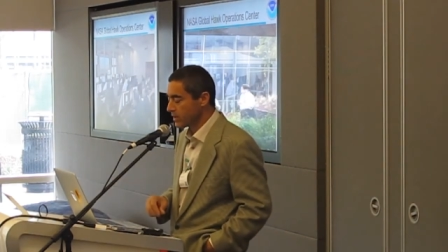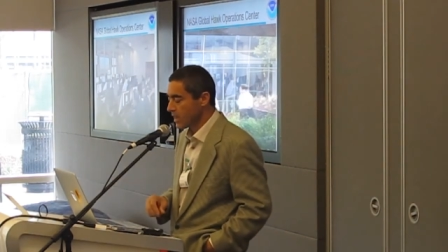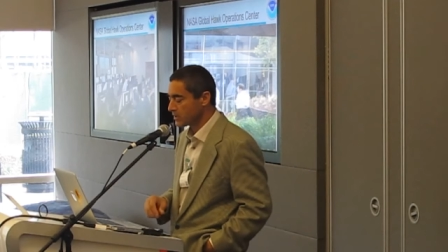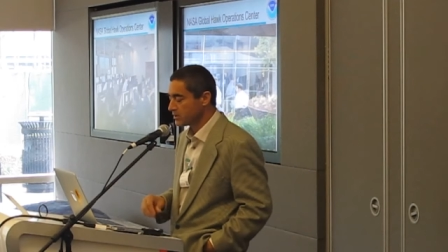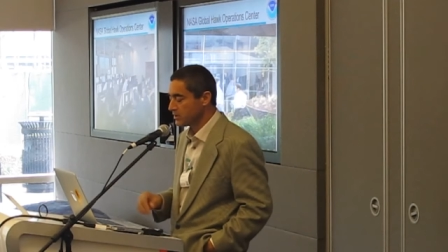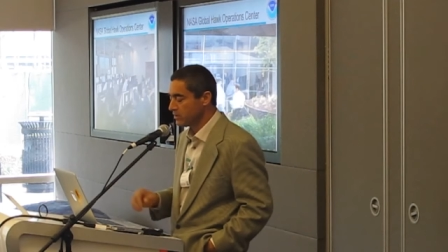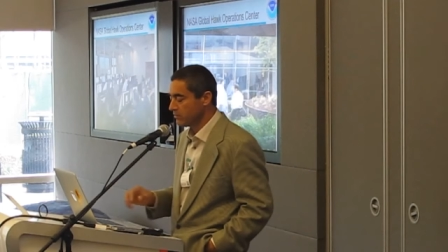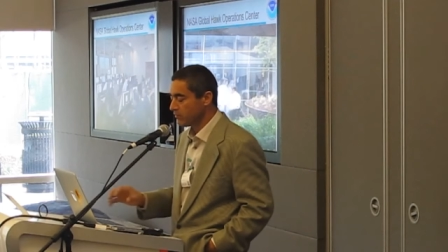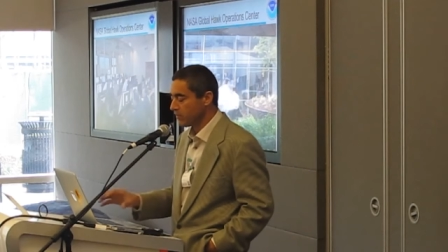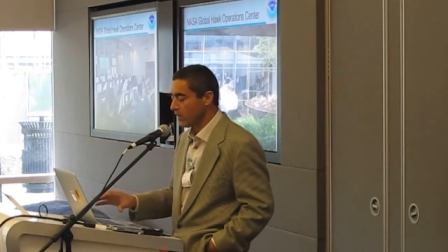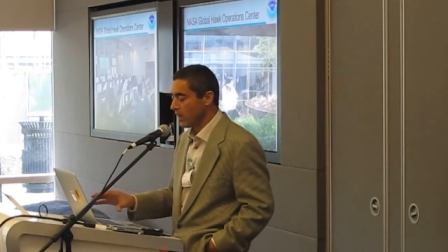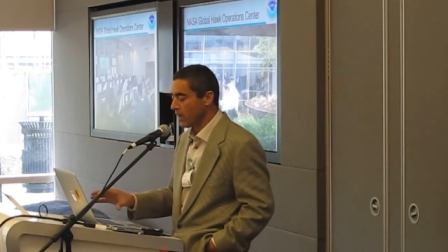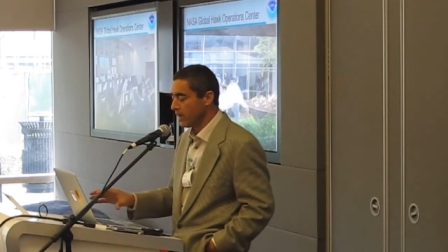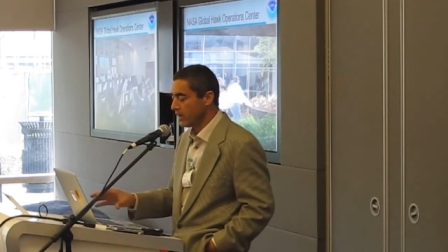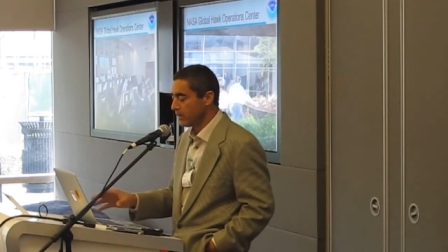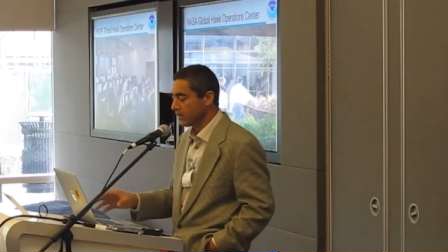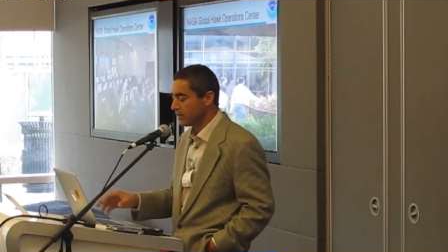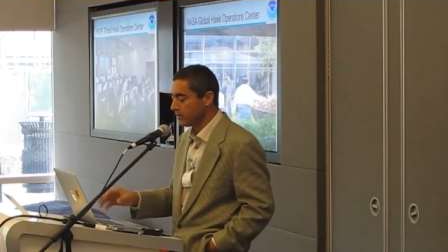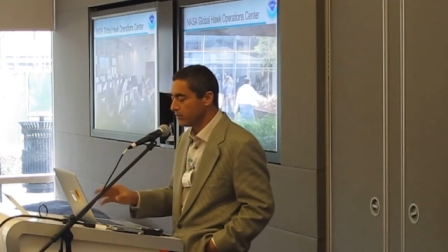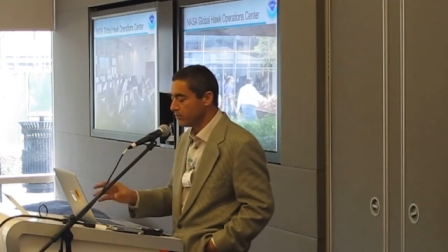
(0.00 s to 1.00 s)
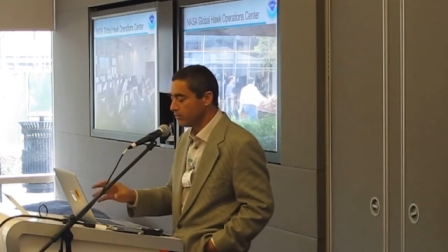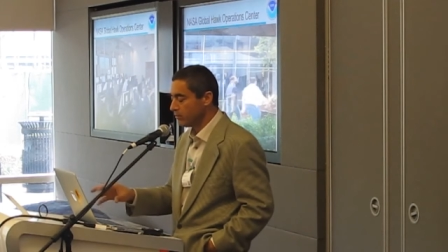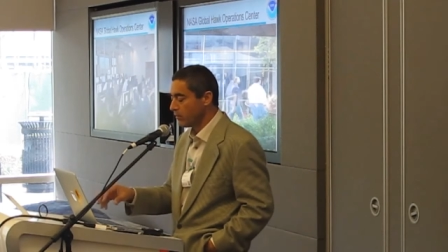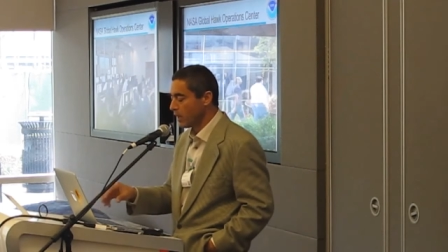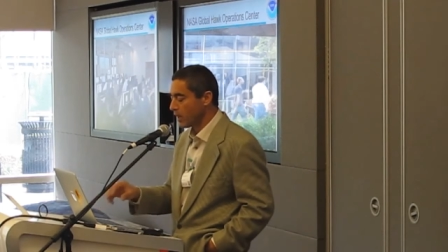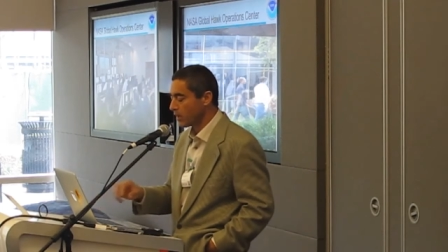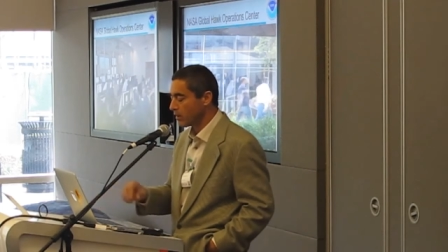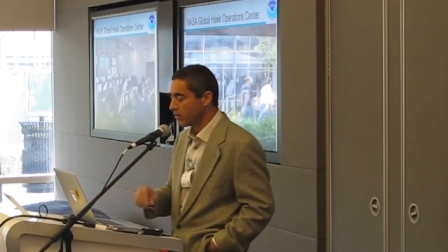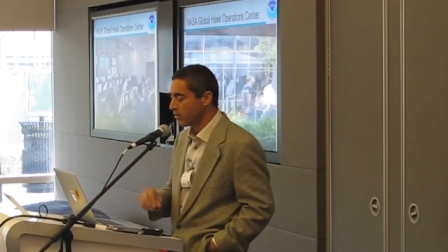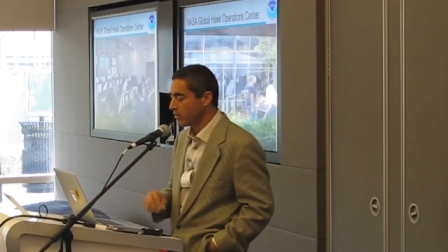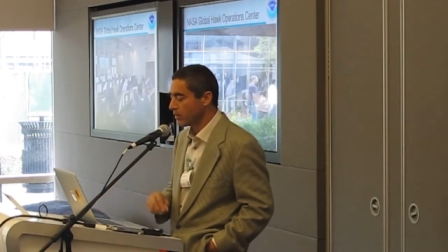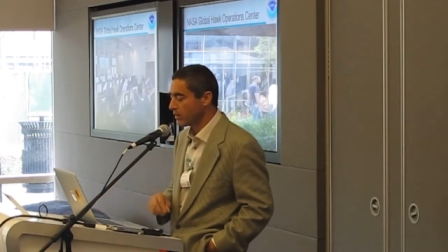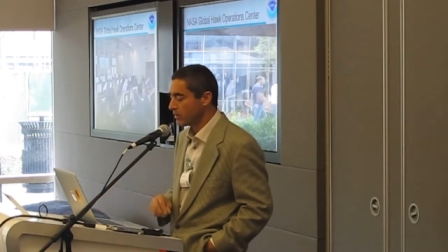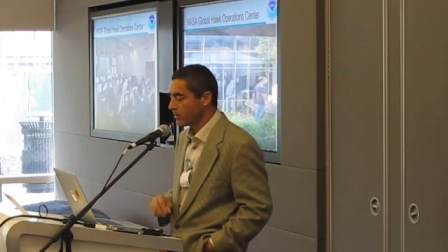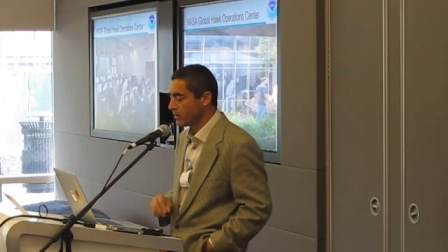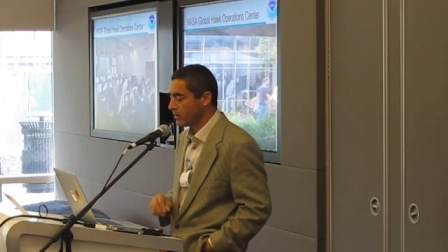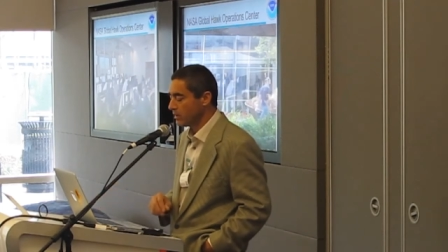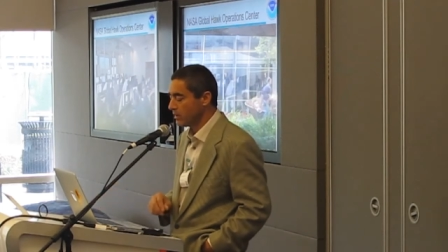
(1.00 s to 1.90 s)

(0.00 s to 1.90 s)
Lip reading: actually flying and monitoring